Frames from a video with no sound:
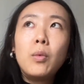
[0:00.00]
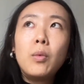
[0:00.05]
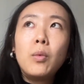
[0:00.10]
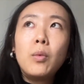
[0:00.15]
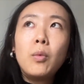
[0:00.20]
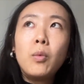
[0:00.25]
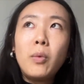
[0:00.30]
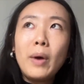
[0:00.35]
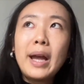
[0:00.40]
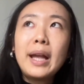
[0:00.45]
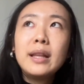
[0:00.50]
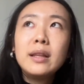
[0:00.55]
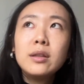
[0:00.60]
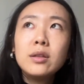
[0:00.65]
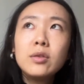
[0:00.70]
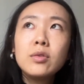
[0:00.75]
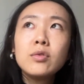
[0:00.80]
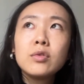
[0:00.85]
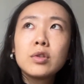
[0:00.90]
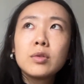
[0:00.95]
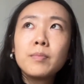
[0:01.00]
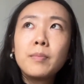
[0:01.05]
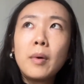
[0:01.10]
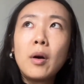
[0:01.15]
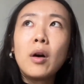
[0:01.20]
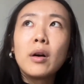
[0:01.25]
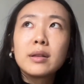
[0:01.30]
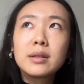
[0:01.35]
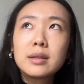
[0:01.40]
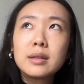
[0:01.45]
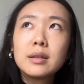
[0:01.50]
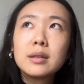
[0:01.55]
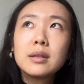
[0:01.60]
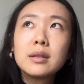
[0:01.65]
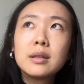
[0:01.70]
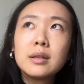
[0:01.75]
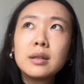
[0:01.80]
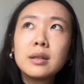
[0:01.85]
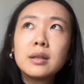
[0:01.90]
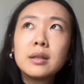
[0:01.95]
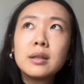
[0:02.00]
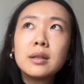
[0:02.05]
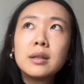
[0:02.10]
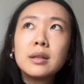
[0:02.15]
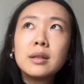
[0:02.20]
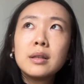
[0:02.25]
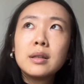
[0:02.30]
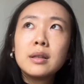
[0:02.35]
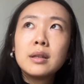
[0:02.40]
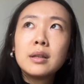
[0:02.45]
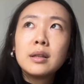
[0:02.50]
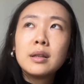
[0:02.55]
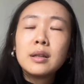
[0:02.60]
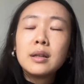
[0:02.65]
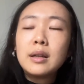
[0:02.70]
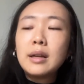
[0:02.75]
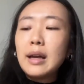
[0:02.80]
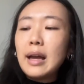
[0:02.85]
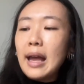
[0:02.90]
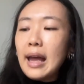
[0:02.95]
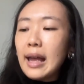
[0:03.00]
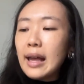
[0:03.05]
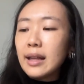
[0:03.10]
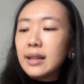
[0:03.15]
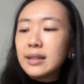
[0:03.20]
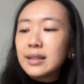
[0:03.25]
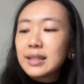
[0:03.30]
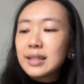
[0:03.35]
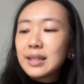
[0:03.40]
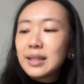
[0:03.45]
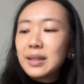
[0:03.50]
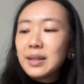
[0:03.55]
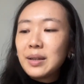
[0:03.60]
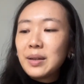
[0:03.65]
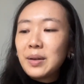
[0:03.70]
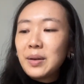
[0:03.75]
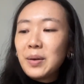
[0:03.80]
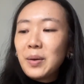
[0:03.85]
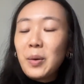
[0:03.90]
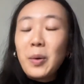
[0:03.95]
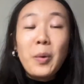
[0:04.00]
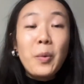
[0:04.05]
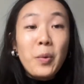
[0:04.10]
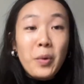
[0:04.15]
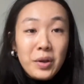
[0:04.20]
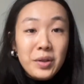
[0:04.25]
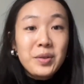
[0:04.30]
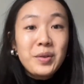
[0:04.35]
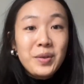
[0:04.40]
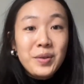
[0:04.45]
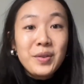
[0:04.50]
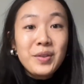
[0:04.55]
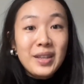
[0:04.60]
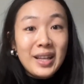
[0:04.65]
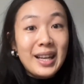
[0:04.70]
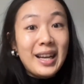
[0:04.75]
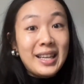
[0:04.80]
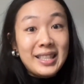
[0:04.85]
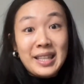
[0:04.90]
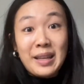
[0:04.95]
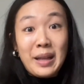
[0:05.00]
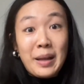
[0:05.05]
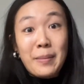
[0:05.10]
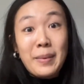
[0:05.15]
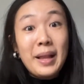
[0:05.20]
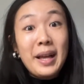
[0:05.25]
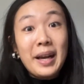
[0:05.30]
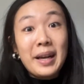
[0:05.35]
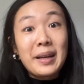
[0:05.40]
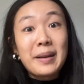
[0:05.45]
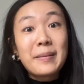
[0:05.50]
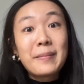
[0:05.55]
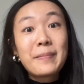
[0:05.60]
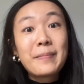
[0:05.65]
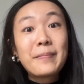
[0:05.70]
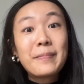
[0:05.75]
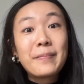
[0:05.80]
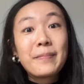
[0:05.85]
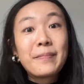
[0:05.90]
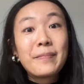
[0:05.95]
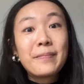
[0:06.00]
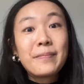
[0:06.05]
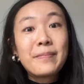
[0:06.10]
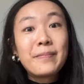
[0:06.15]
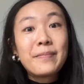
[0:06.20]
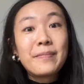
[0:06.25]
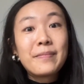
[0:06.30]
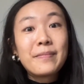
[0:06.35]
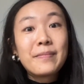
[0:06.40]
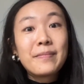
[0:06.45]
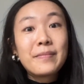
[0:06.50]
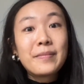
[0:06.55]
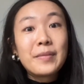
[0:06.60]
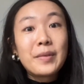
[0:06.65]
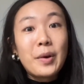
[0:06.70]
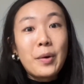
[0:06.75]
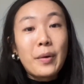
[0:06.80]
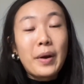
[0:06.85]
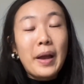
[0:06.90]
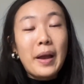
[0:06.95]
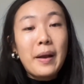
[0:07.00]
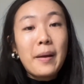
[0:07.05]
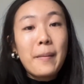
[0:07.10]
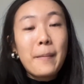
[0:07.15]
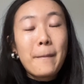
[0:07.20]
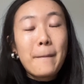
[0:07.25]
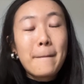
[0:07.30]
When to spot and what to utilize and apply. Okay?